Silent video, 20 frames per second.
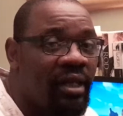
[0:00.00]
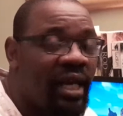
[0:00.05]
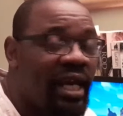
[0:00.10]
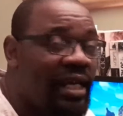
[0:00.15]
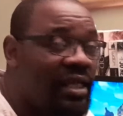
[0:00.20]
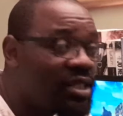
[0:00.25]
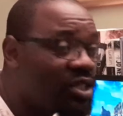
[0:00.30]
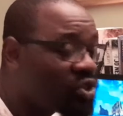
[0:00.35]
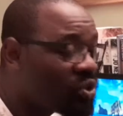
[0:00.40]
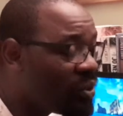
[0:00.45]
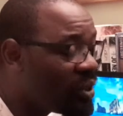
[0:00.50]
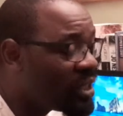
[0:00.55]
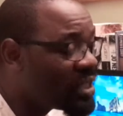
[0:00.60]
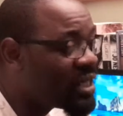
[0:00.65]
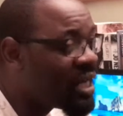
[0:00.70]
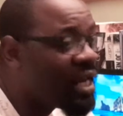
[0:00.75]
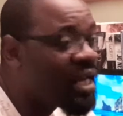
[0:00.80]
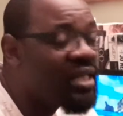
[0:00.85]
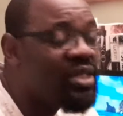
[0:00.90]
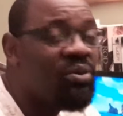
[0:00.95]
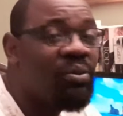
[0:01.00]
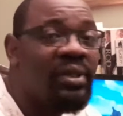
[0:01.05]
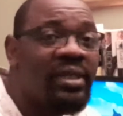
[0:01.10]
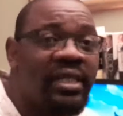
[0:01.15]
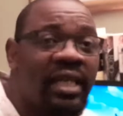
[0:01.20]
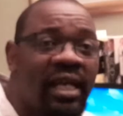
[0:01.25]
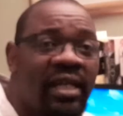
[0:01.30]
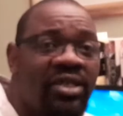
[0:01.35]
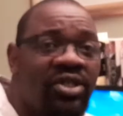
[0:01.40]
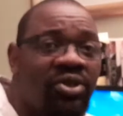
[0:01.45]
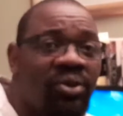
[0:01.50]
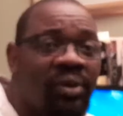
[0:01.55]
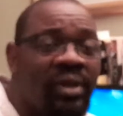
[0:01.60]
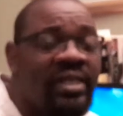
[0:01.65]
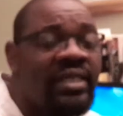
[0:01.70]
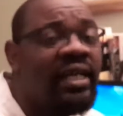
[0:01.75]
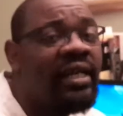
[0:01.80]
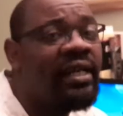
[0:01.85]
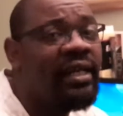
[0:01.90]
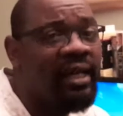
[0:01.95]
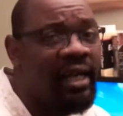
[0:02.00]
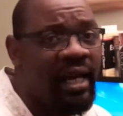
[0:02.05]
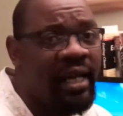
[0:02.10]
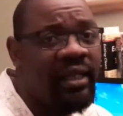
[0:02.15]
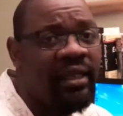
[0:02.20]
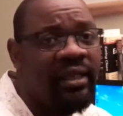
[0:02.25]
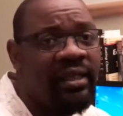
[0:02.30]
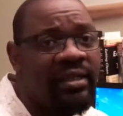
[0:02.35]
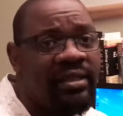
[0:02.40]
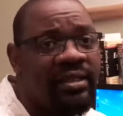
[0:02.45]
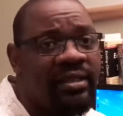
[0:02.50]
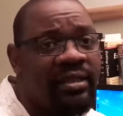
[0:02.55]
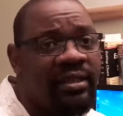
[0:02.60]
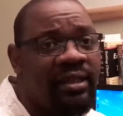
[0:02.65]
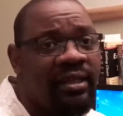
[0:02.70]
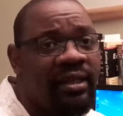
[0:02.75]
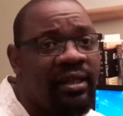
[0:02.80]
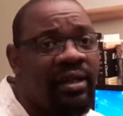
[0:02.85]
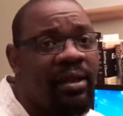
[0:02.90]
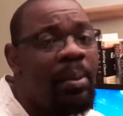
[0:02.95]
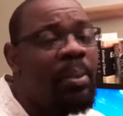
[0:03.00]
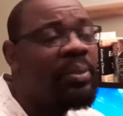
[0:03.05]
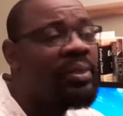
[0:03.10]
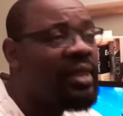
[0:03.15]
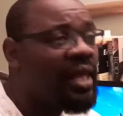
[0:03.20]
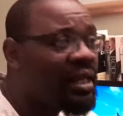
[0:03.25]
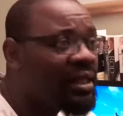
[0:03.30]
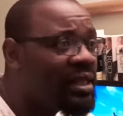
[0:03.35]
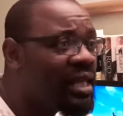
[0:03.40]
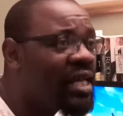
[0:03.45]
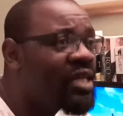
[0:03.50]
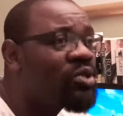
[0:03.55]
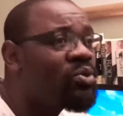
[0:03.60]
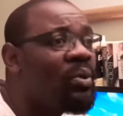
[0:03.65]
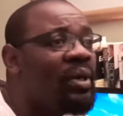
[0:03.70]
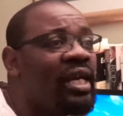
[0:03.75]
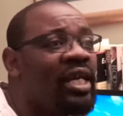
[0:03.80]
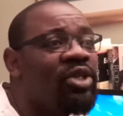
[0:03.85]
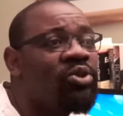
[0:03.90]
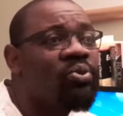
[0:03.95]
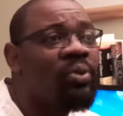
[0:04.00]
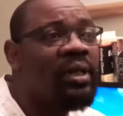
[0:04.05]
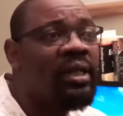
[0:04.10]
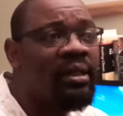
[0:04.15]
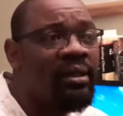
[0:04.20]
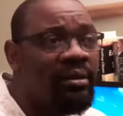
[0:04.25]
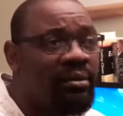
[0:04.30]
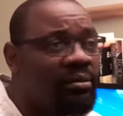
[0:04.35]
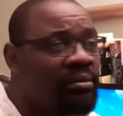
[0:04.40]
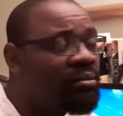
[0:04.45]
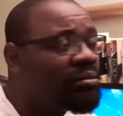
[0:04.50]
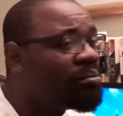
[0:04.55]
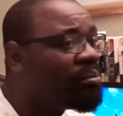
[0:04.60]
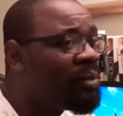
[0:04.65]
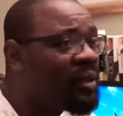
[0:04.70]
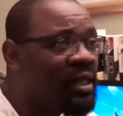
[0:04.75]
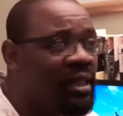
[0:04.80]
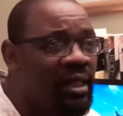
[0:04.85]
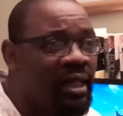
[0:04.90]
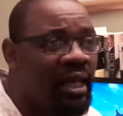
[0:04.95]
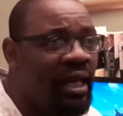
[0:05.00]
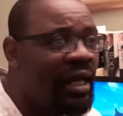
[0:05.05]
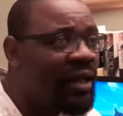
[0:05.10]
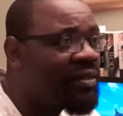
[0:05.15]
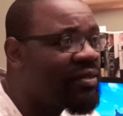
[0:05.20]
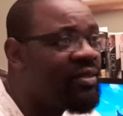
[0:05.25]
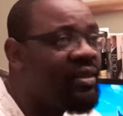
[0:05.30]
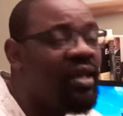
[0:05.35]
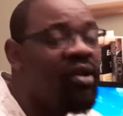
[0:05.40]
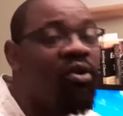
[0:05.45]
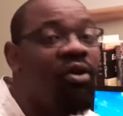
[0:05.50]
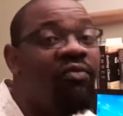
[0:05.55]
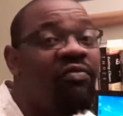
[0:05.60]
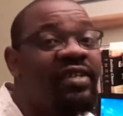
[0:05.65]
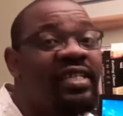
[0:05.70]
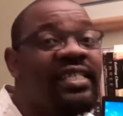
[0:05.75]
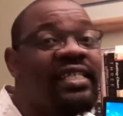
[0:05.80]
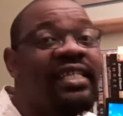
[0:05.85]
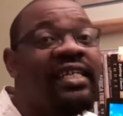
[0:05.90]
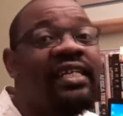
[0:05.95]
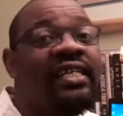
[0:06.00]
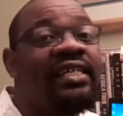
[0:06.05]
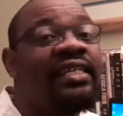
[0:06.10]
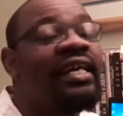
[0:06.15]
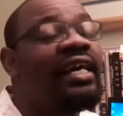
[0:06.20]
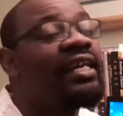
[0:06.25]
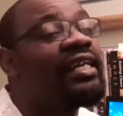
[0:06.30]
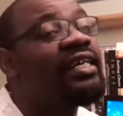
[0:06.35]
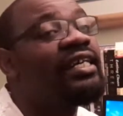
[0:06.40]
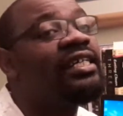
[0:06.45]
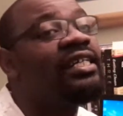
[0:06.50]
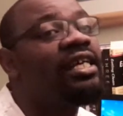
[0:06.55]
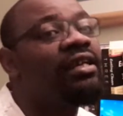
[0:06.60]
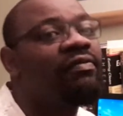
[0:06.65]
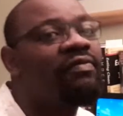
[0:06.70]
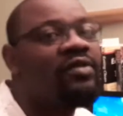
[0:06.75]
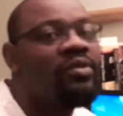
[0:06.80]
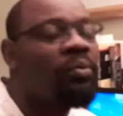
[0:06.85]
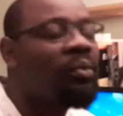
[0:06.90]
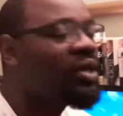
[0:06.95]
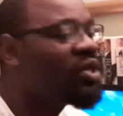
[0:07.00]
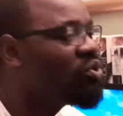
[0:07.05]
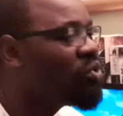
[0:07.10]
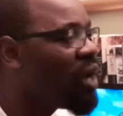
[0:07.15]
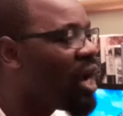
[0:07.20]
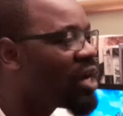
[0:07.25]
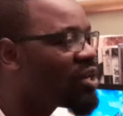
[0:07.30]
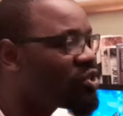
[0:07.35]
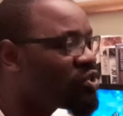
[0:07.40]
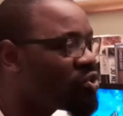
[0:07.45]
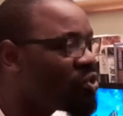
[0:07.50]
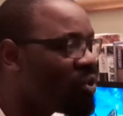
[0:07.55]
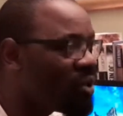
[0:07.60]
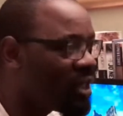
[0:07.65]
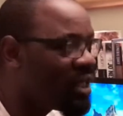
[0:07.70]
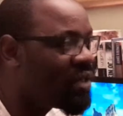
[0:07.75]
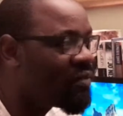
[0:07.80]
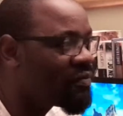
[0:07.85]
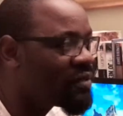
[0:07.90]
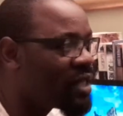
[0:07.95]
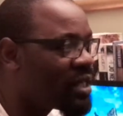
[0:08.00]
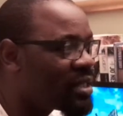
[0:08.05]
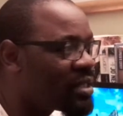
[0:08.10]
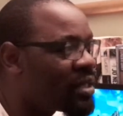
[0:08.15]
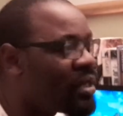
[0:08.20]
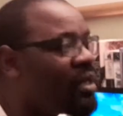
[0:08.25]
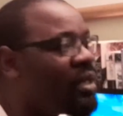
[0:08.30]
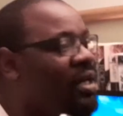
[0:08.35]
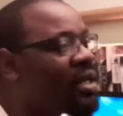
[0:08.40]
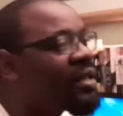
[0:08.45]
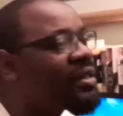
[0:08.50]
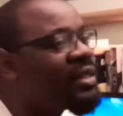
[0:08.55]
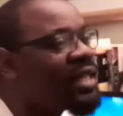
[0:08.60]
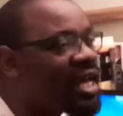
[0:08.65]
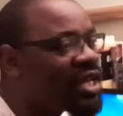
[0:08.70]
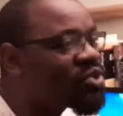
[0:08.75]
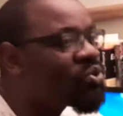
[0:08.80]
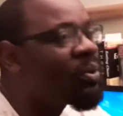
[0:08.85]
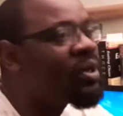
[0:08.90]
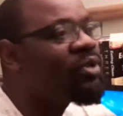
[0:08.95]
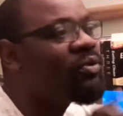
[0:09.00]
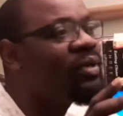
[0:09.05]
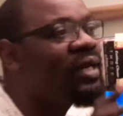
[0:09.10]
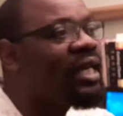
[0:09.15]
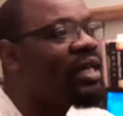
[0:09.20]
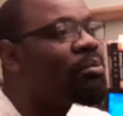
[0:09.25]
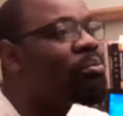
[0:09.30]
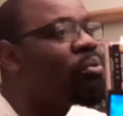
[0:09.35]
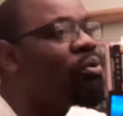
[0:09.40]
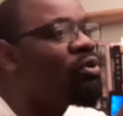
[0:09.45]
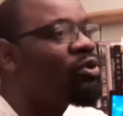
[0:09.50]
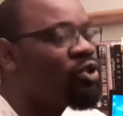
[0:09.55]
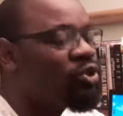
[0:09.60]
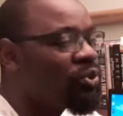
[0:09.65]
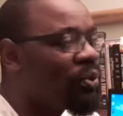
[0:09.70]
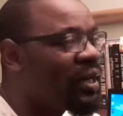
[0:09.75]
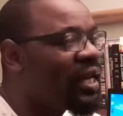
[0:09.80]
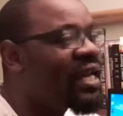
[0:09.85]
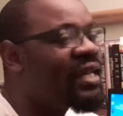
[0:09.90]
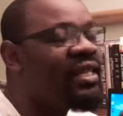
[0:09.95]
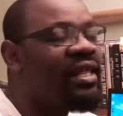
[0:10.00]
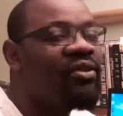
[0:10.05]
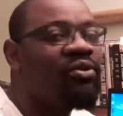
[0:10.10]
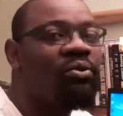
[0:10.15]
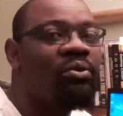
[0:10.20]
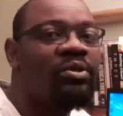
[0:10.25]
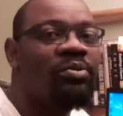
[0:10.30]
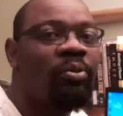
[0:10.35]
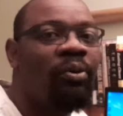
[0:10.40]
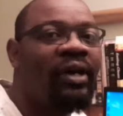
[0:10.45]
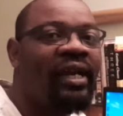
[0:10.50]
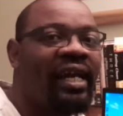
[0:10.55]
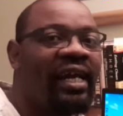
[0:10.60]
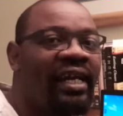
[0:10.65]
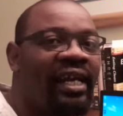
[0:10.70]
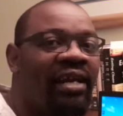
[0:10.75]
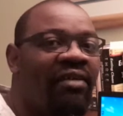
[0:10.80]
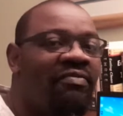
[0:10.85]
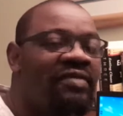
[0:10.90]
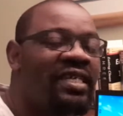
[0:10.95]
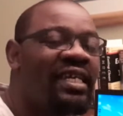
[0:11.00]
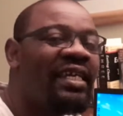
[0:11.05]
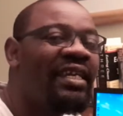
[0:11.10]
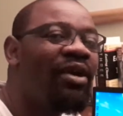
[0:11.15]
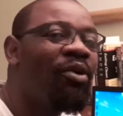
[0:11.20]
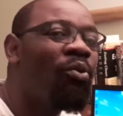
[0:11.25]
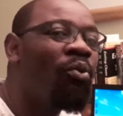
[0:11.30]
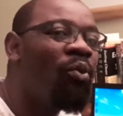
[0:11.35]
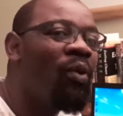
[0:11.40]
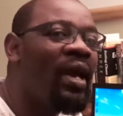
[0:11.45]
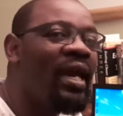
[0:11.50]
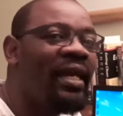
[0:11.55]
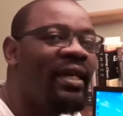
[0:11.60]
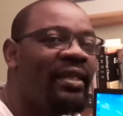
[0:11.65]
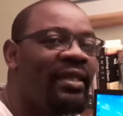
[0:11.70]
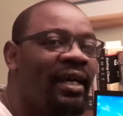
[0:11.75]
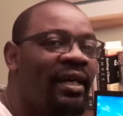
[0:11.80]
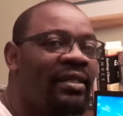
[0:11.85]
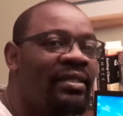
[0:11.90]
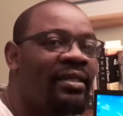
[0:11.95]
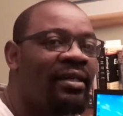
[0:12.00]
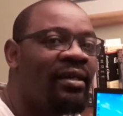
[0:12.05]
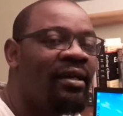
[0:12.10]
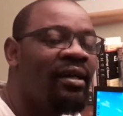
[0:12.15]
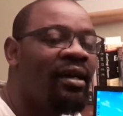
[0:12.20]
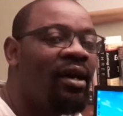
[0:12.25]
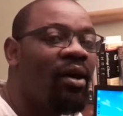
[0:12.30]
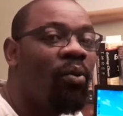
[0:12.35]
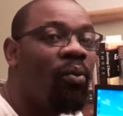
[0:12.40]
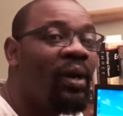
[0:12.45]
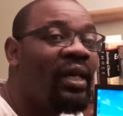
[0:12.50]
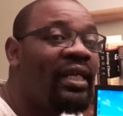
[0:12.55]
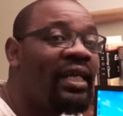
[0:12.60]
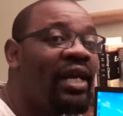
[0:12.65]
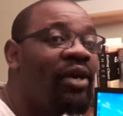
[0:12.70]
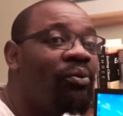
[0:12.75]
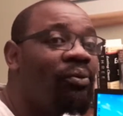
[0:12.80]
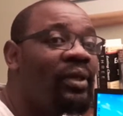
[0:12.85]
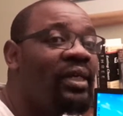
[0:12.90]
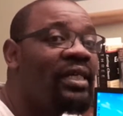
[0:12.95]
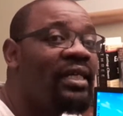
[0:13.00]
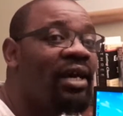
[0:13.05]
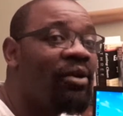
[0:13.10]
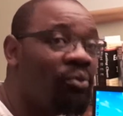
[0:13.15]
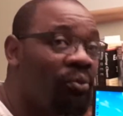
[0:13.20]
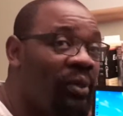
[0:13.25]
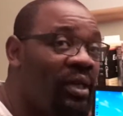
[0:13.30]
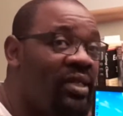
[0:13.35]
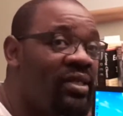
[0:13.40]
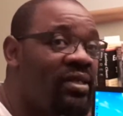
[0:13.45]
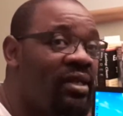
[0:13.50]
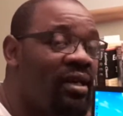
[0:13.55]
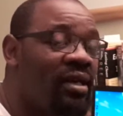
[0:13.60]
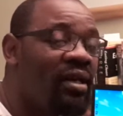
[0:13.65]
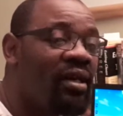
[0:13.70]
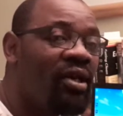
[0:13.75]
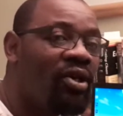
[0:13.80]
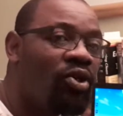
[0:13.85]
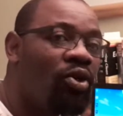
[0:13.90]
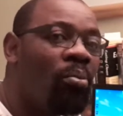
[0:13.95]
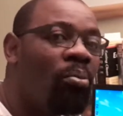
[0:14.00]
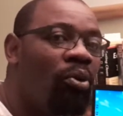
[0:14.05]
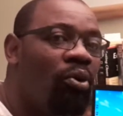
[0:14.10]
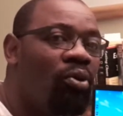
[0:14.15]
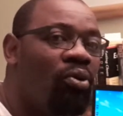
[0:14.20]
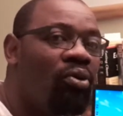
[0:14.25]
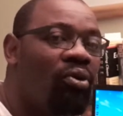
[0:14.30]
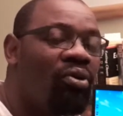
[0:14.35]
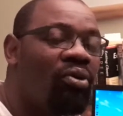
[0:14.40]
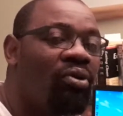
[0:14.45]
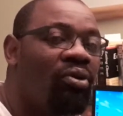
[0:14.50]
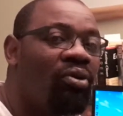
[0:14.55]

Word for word: and storytellers will tell stories regardless. Then that's where it will be a thing of a skill and a gift. When you are so gifted, that's when you can put together those paragraphs in a way that when a reader reads your book,